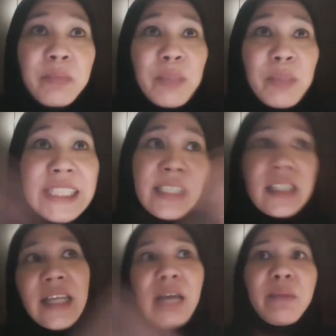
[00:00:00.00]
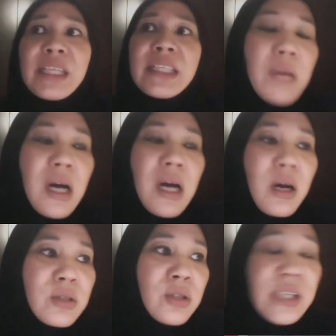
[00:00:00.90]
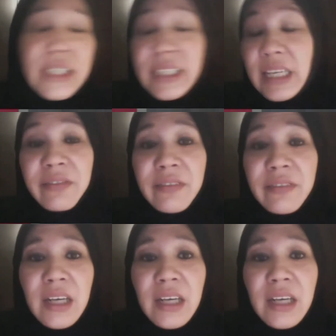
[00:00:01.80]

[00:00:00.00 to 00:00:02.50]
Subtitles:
political climate is somehow not safe,